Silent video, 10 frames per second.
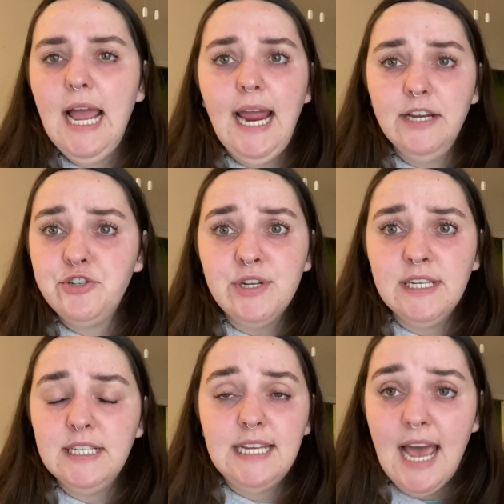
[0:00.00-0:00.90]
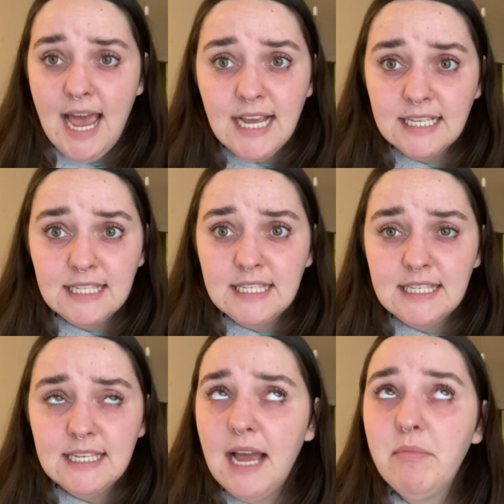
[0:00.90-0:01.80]
ancient
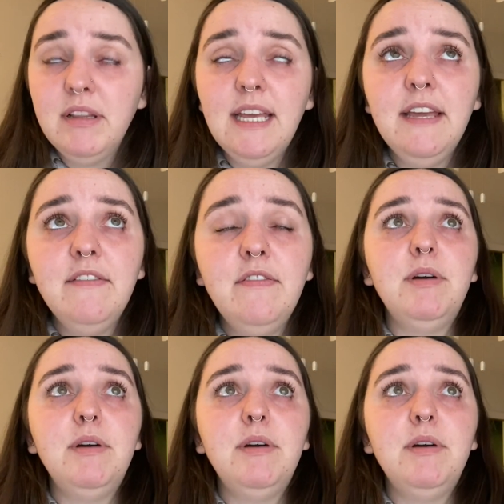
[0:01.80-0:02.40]
texts, I believe.